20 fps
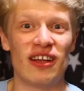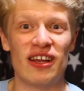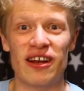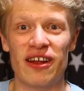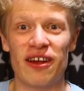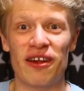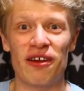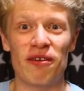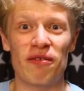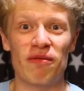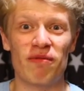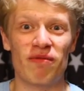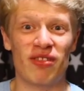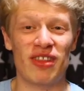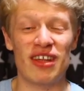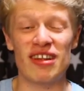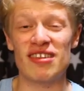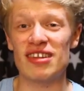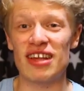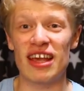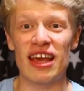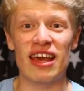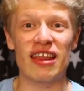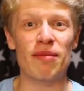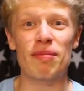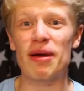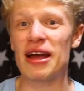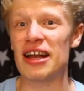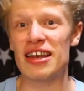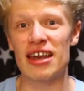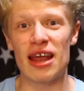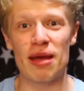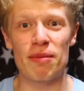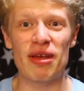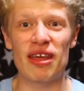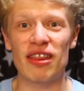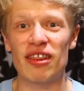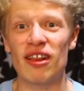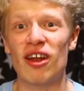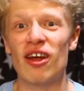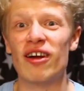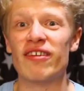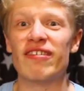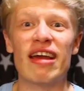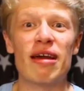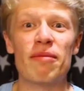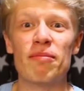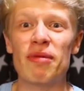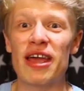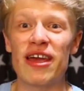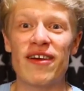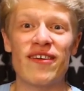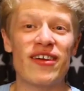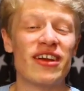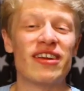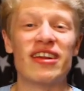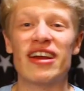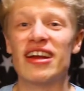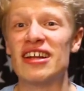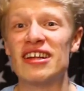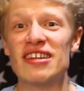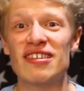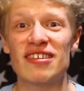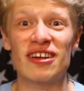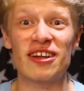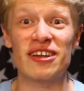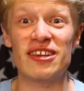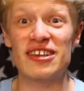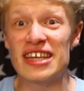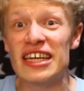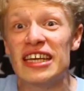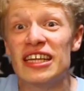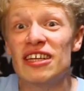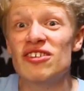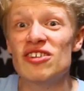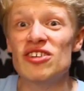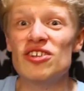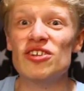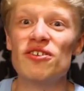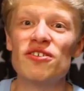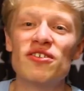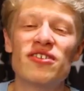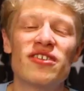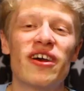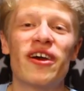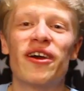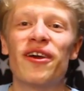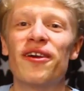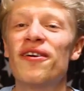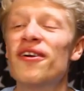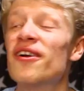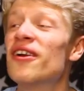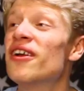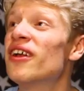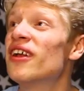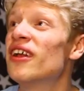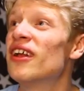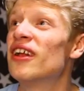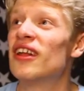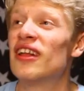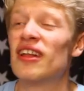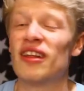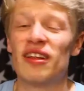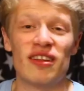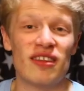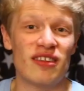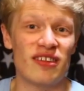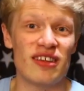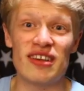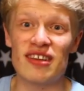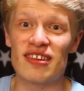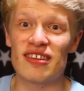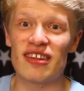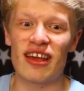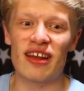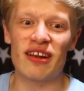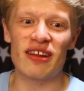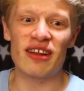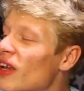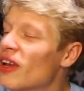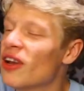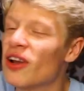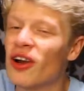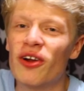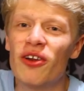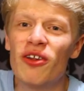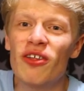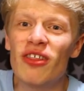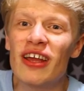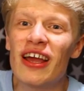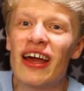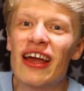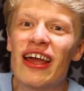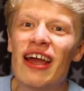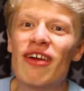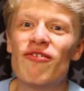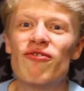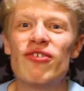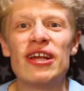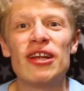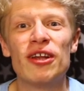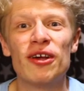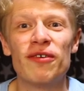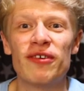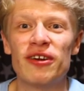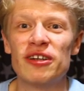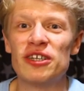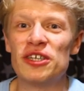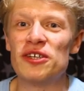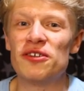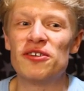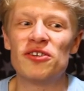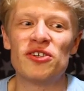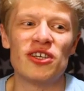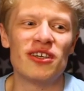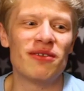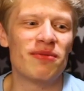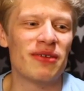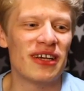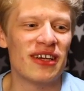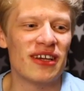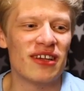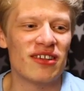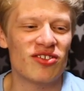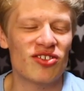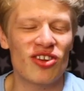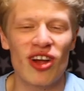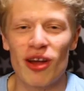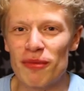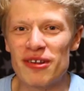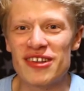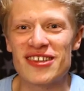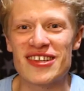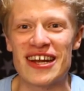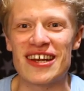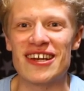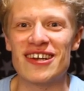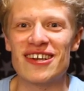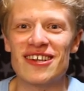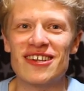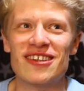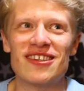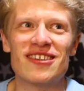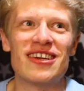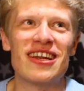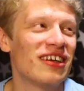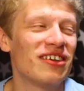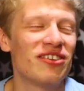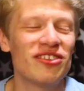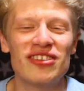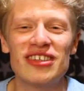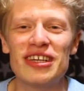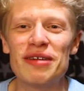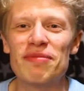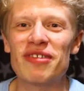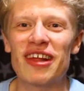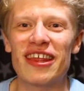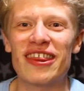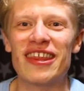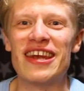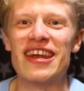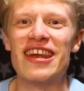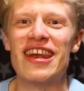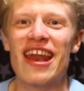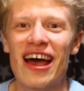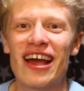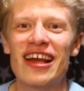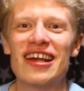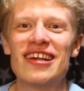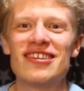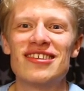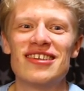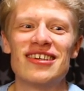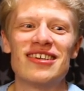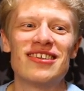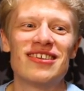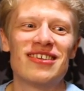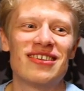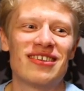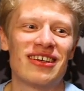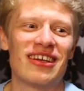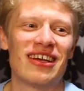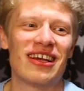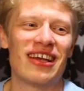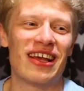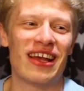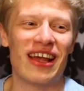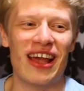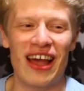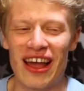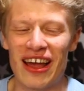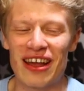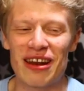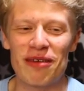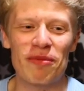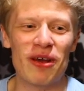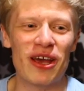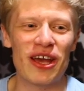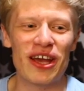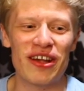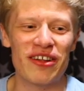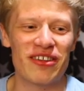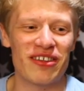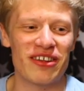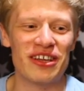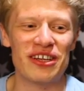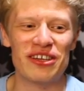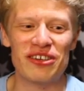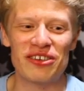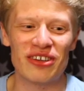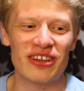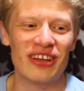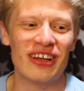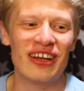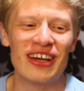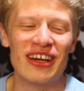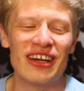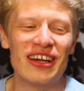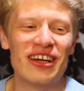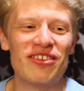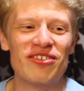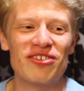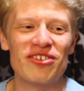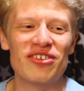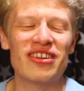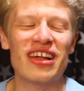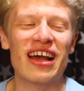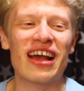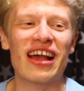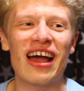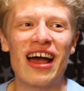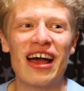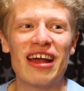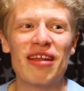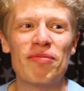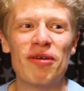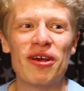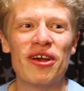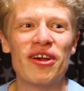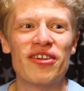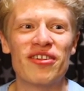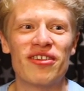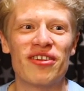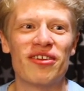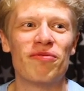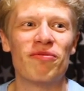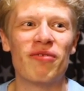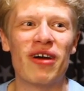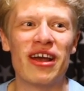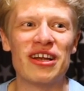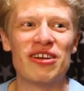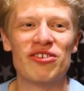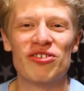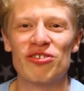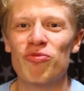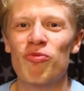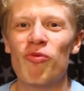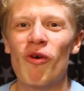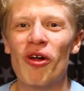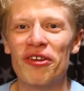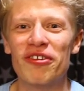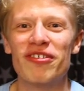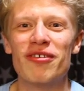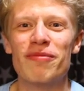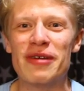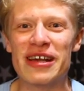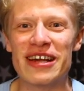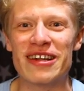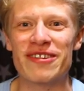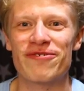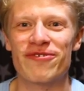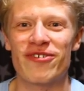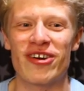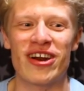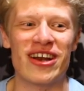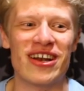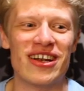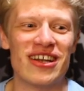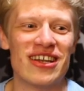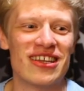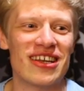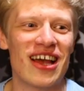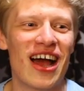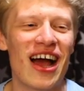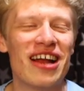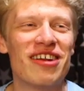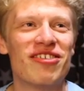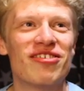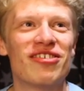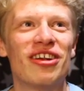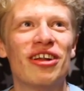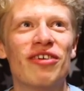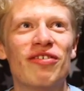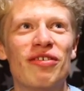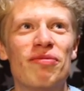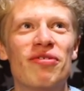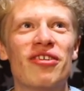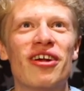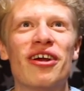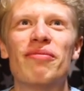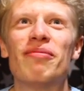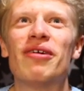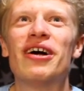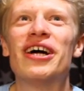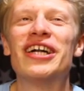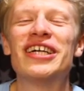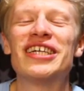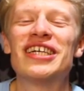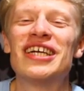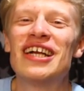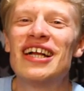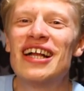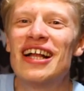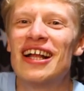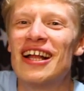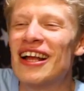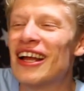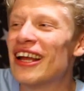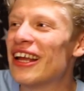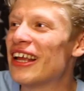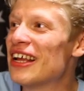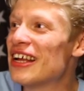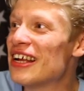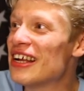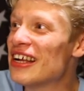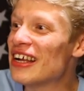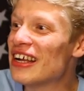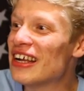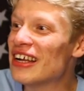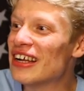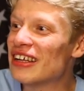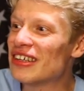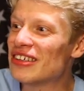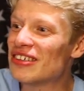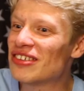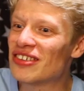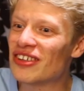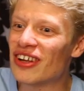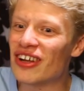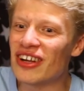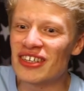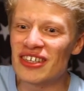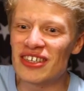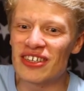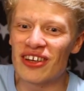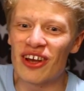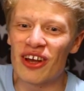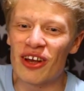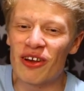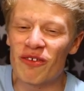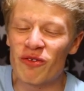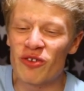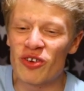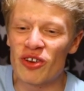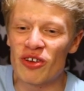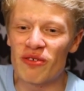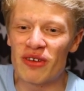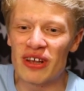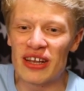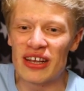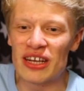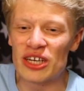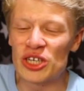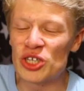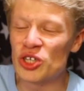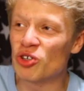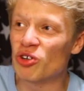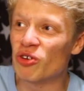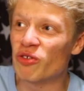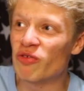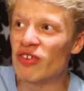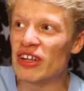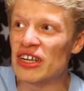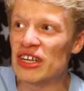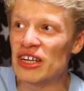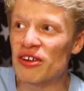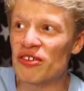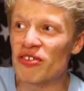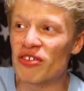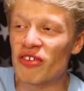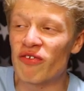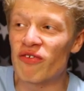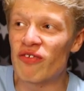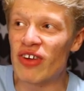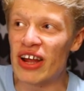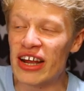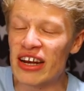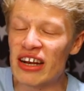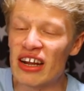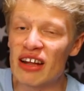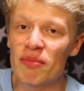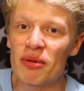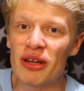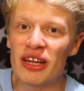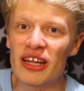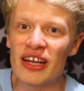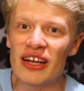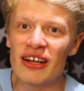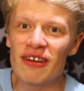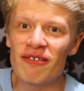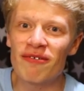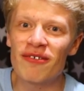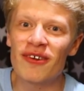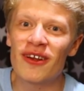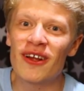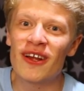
you know, this year, the pandemic, the lockdown period, and he's continued to do so since then. Another guy I really love on YouTube is Thomas Sanders. Now, he just seems like the nicest kind of person. You just, he's just that kind of person where you just want to be his friend. I just love him so much. He started off doing short videos on Vine, I believe.